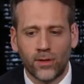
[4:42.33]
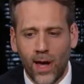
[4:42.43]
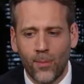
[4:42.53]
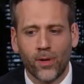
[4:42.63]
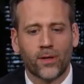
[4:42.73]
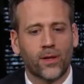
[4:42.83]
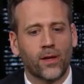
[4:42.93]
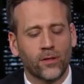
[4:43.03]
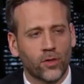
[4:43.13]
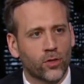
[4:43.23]
a dominant
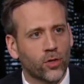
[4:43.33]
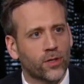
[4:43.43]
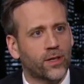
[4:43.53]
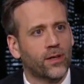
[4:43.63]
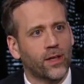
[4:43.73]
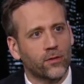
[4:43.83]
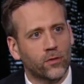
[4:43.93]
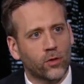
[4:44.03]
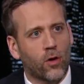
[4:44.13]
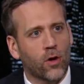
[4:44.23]
kid. He's a good kid. He has
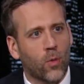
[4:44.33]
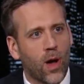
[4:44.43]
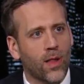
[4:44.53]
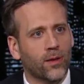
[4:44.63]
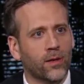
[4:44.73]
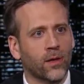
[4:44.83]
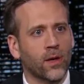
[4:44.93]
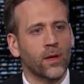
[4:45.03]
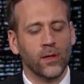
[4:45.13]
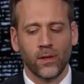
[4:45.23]
star quality.
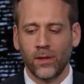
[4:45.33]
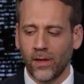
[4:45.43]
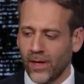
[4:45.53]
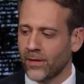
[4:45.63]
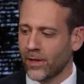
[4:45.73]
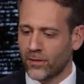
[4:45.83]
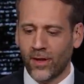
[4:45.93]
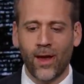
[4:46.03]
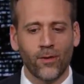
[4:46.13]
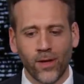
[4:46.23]
Mm-hmm. In, in, this
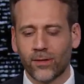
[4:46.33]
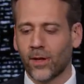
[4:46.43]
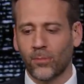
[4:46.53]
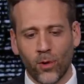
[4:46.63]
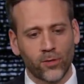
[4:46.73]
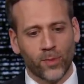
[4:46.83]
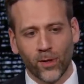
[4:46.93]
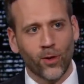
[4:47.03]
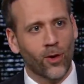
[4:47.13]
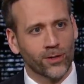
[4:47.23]
area, it's like boy, it's been
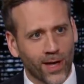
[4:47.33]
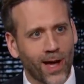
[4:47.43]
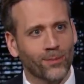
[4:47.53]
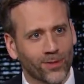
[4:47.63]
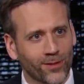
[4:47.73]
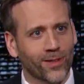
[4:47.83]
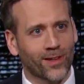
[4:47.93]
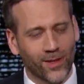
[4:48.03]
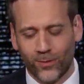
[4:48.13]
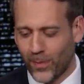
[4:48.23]
a long time mm-hmm. since a
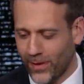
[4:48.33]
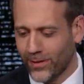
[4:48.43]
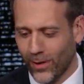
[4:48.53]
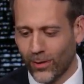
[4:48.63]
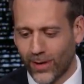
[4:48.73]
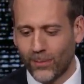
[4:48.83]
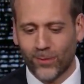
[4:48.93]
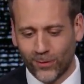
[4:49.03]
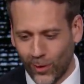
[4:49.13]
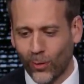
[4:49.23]
kid's been you know
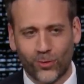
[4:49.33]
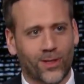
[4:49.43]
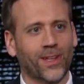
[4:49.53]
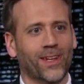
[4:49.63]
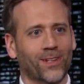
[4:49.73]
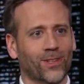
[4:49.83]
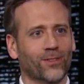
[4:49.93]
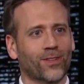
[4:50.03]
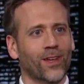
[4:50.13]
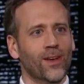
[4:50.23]
kept his nose clean and
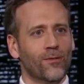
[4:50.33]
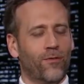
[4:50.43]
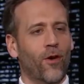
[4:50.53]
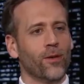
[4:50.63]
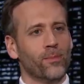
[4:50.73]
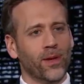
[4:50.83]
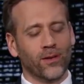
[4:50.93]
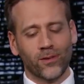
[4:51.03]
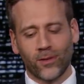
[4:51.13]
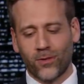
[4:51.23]
just fought and been
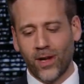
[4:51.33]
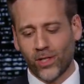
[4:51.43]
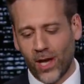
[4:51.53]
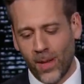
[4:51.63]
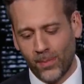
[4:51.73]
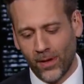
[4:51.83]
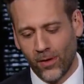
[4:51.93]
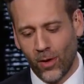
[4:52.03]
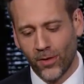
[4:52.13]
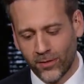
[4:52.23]
a, a great champion
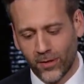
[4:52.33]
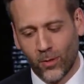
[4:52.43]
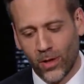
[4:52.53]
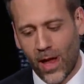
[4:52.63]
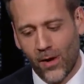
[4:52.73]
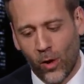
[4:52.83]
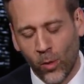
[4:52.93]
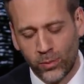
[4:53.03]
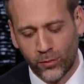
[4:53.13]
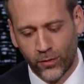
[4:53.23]
and all this. And there were a lot of
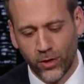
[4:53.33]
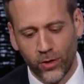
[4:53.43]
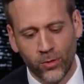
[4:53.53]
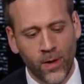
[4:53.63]
hopes for you.